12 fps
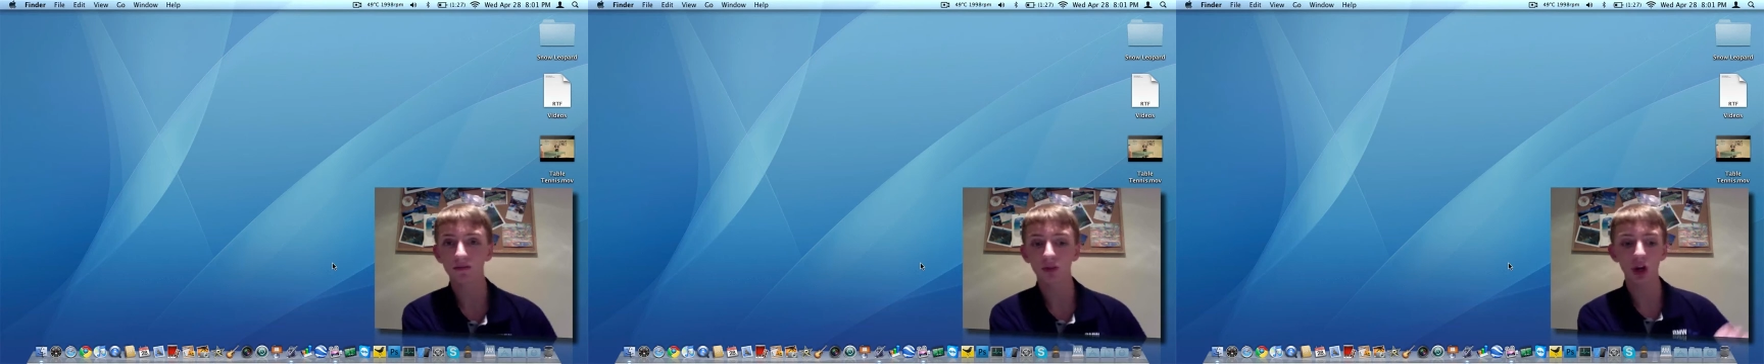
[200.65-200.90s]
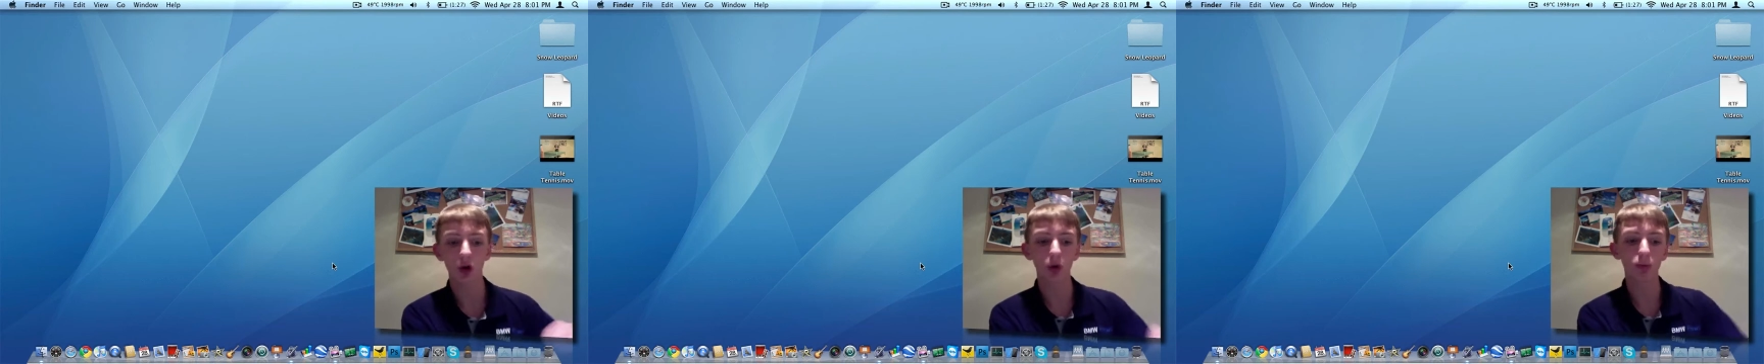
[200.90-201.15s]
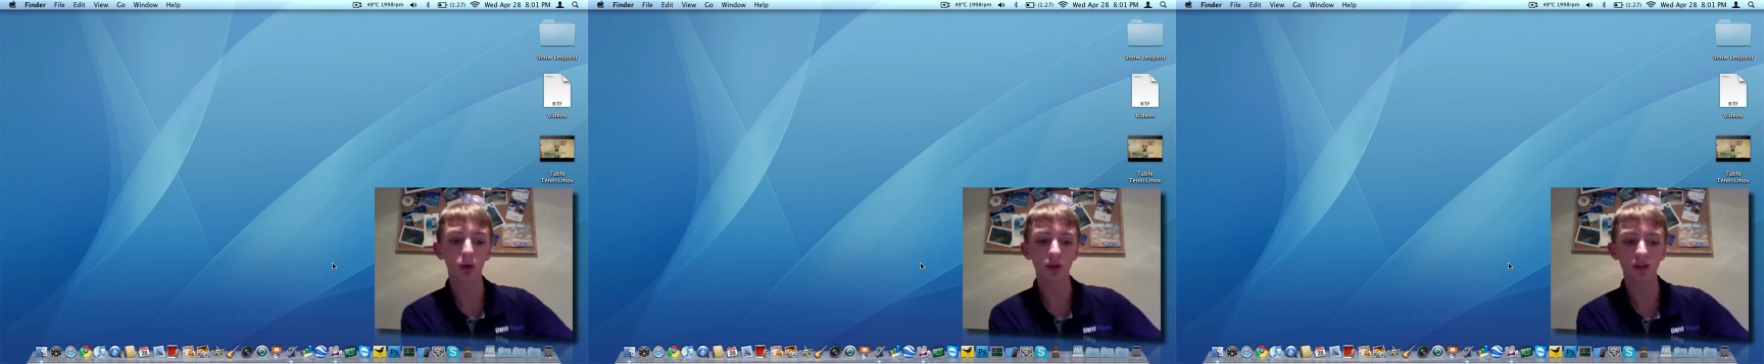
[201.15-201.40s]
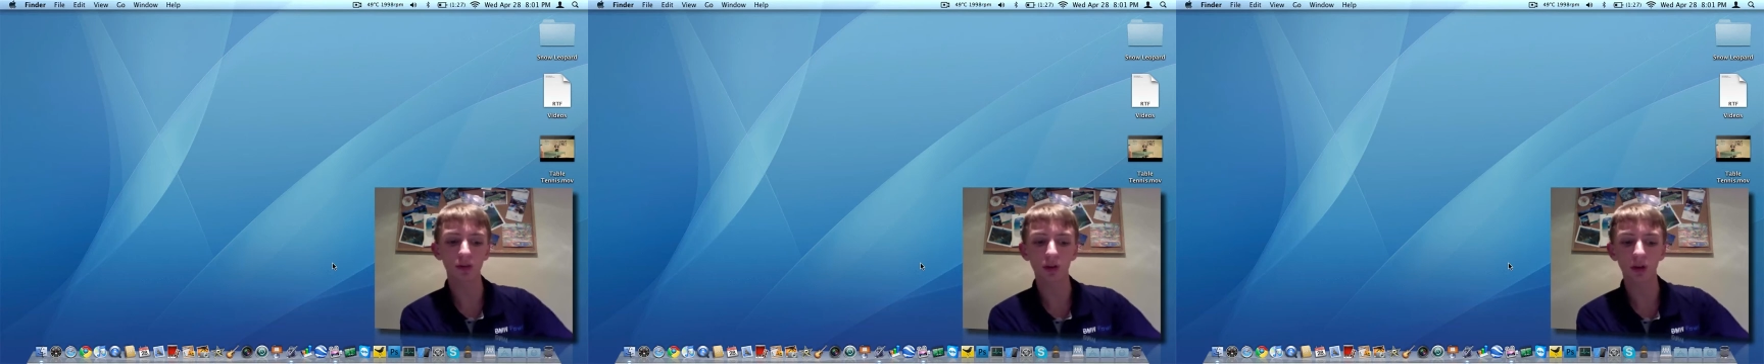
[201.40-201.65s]
It'll put
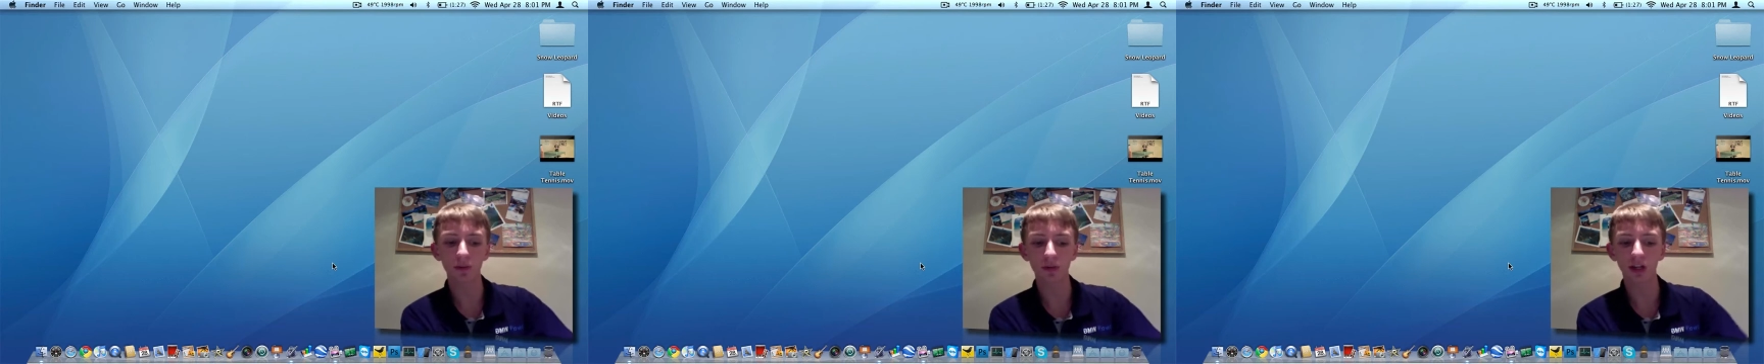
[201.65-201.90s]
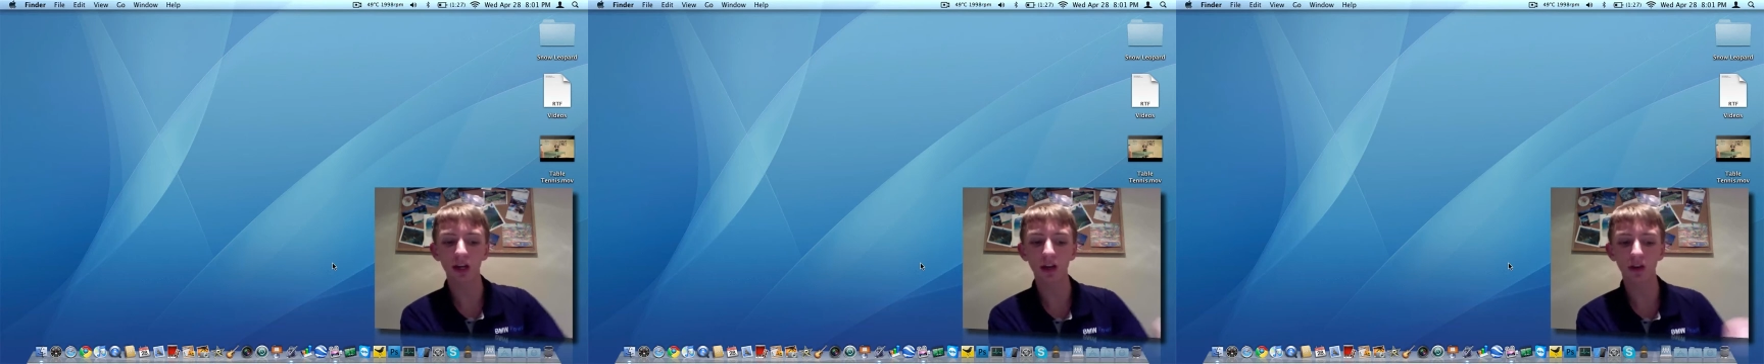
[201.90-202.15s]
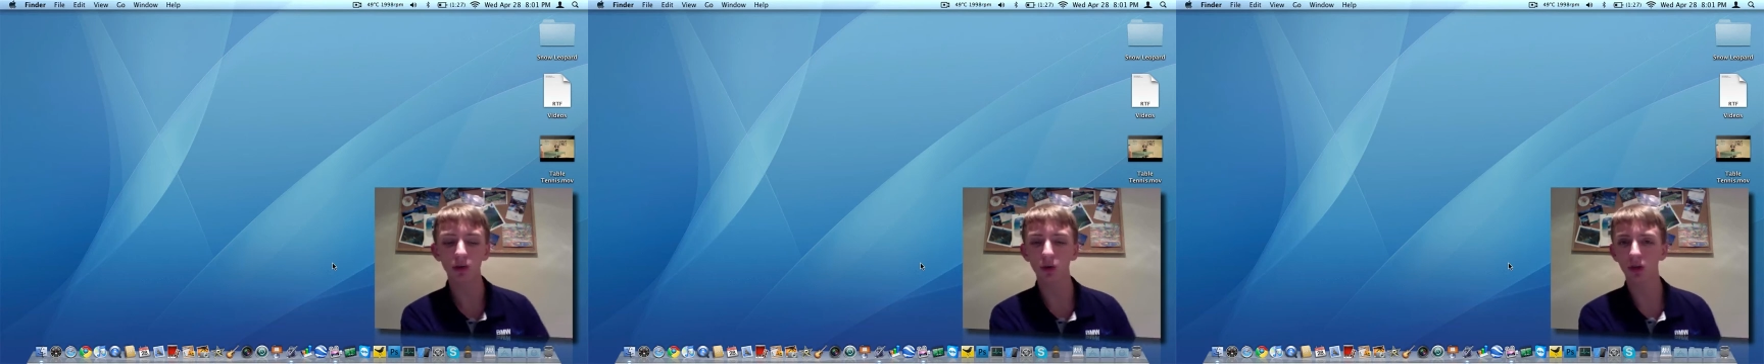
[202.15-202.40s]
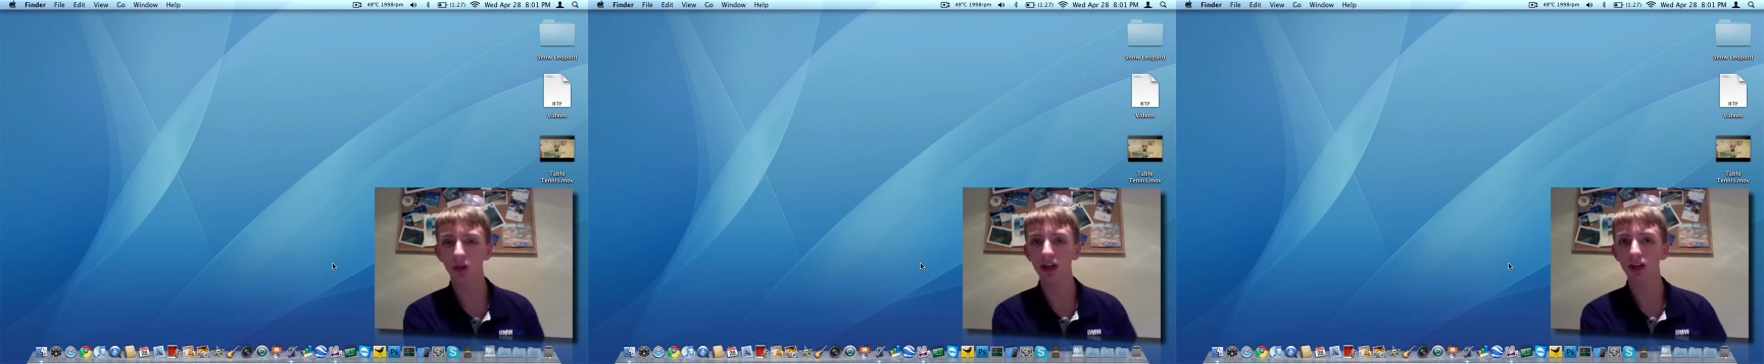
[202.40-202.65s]
some clips together with like